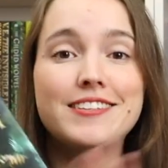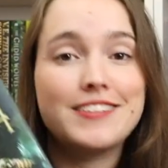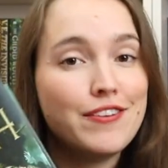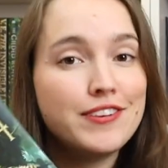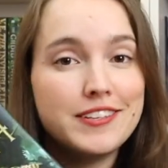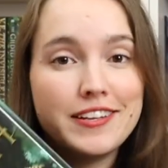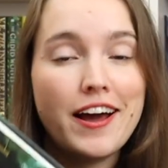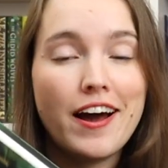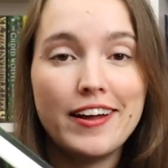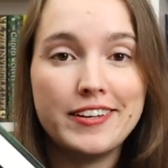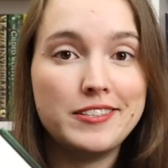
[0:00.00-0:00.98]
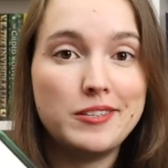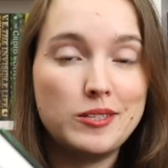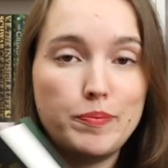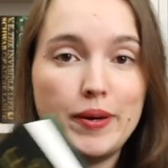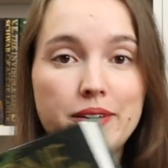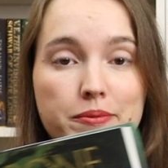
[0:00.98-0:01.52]
is definitely a highly
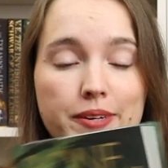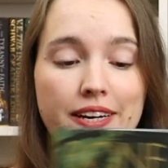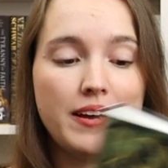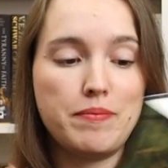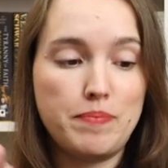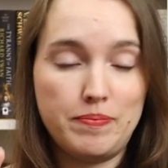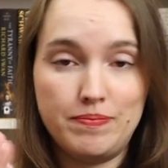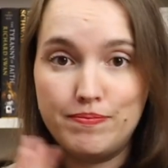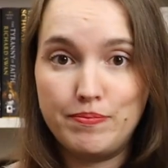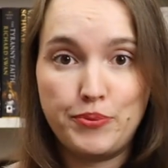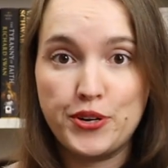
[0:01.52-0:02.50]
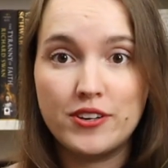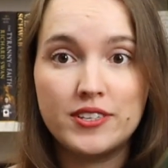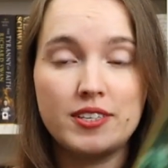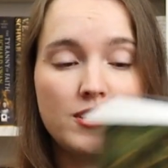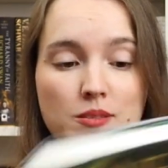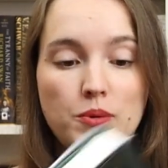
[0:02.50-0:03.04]
anticipated read. I
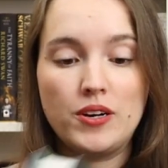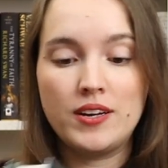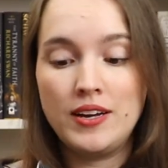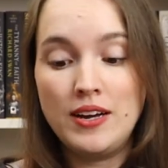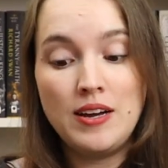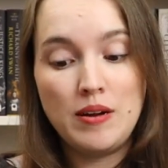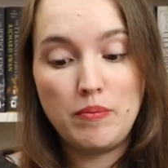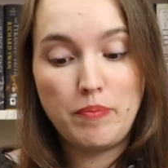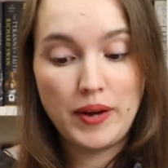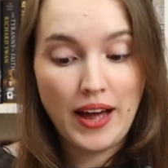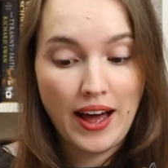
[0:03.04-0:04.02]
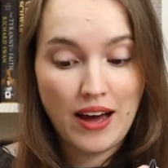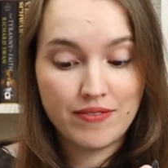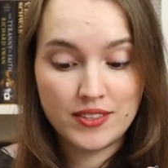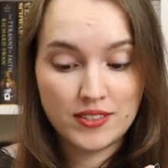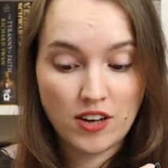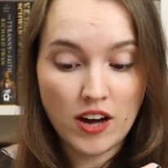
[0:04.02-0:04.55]
pre-ordered this book, but I
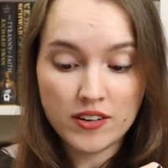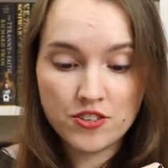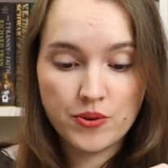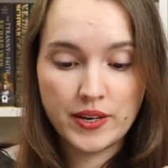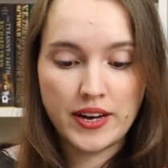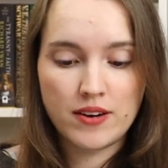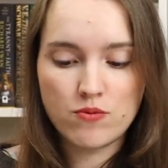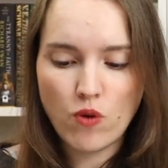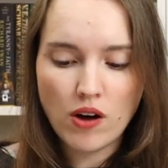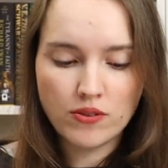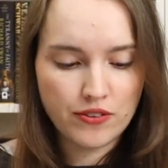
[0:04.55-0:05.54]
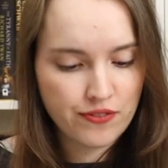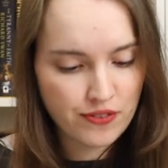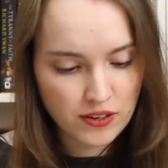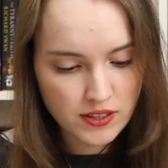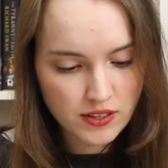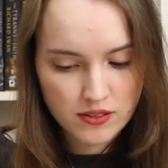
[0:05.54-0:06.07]
haven't gotten to it yet. Wow, the
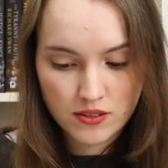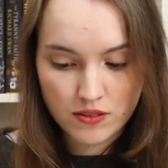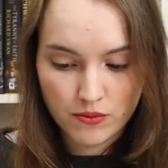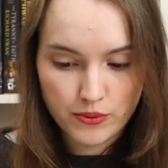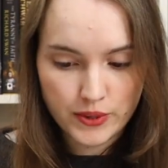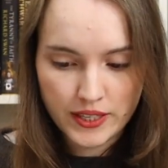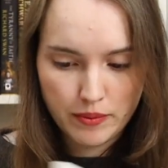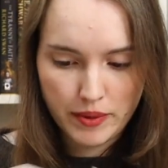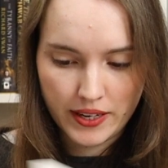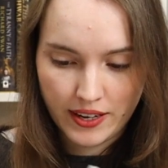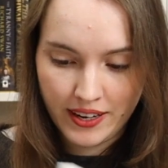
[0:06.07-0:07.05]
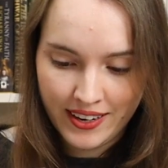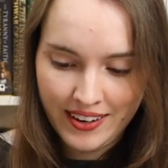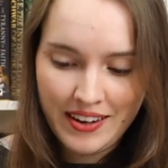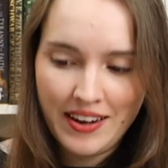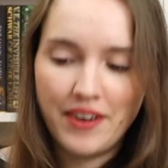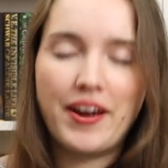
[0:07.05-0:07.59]
font is really big.
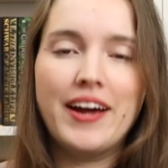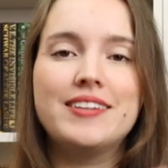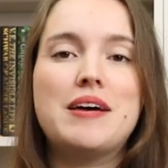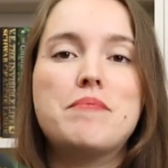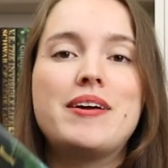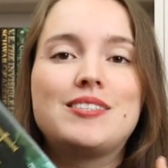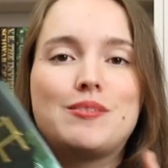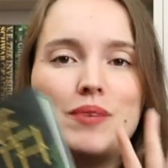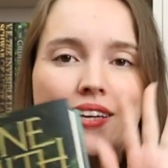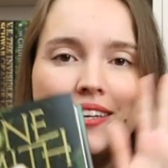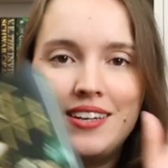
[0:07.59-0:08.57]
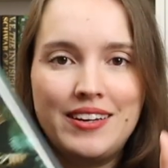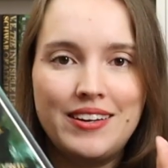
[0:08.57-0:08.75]
Okay, that makes me